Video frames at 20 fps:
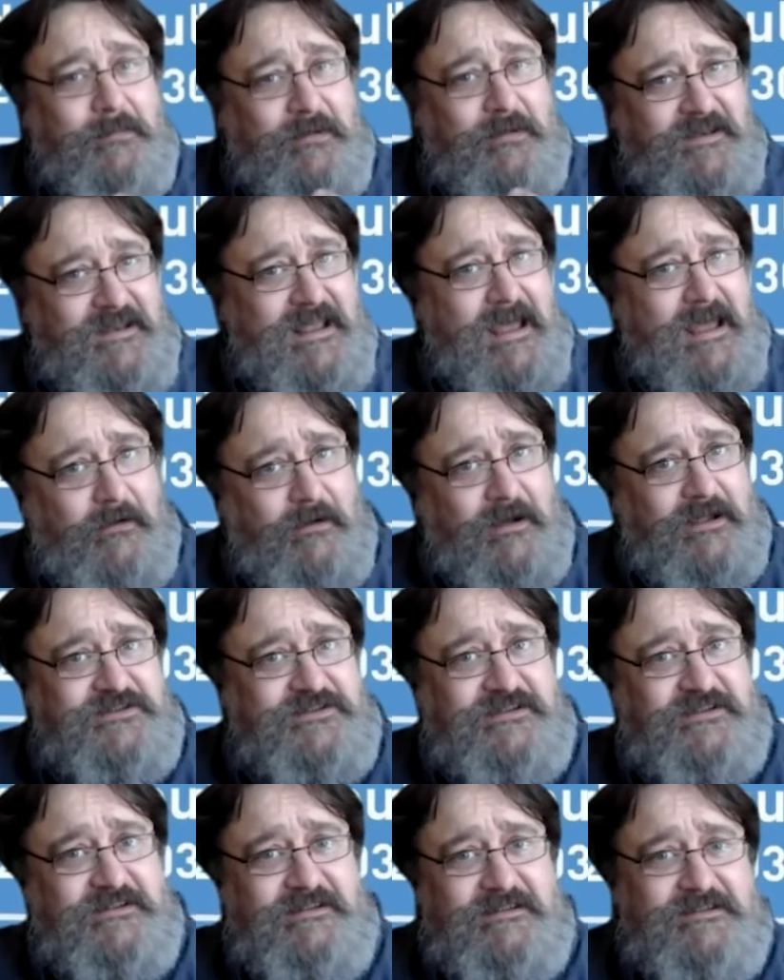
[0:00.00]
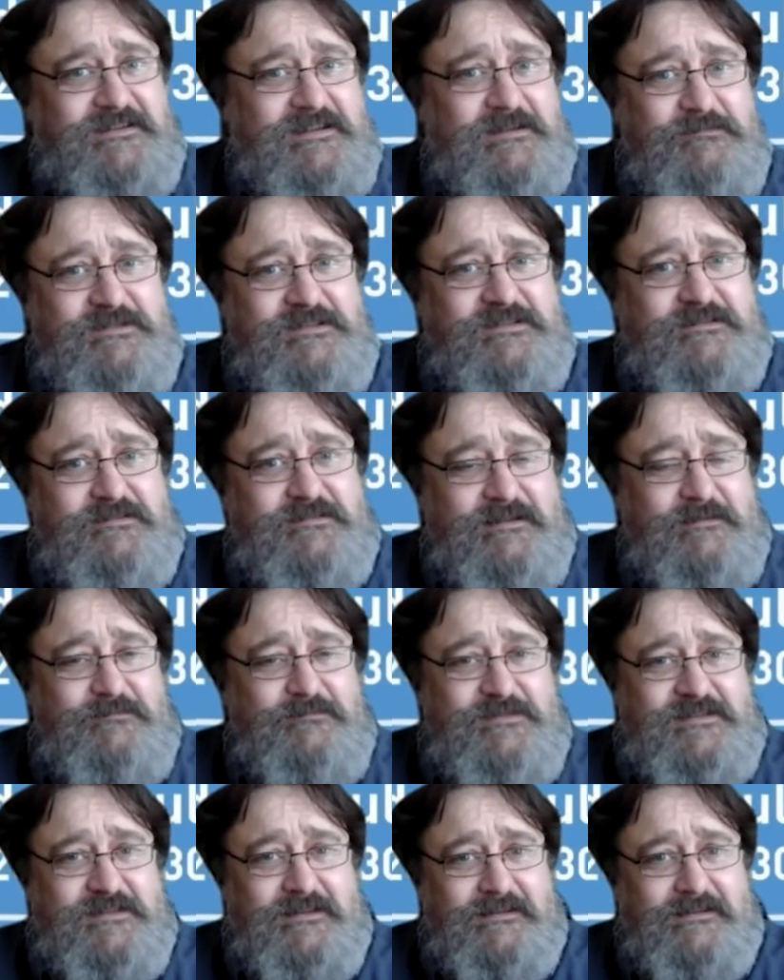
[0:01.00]
But now, actually, it
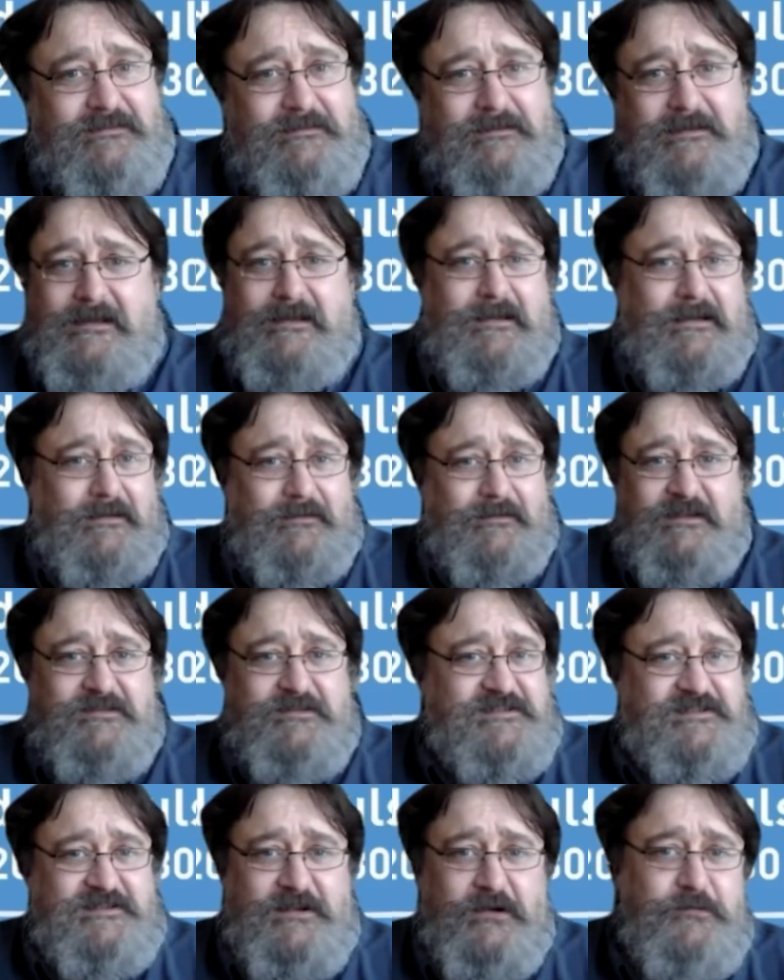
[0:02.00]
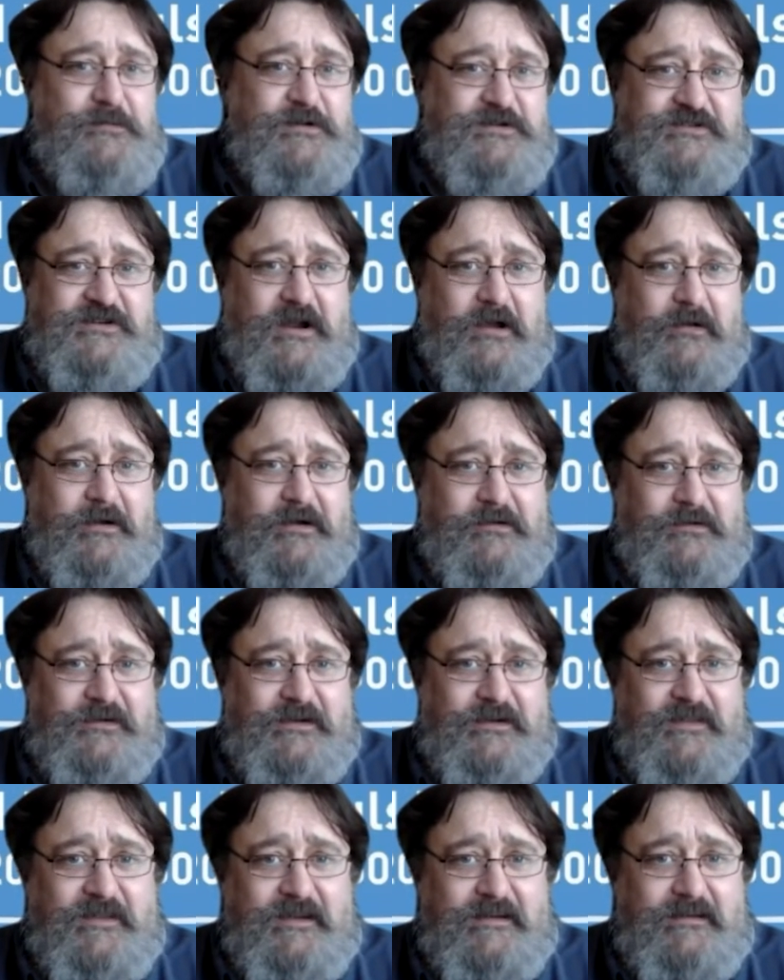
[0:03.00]
seems that there's so much going
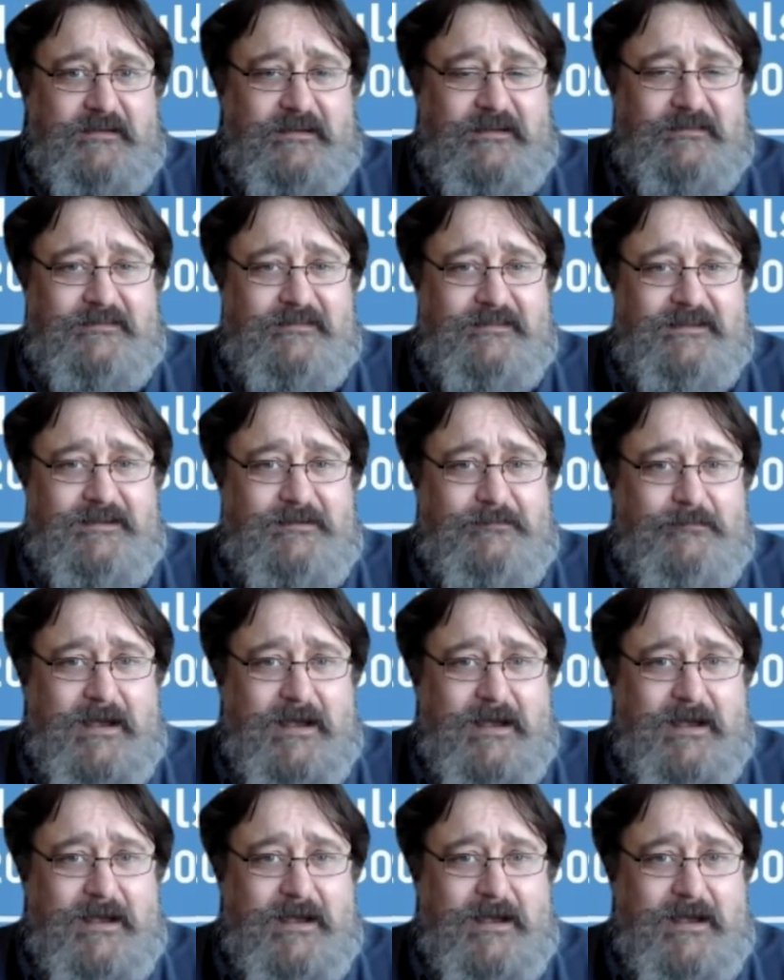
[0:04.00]
on in the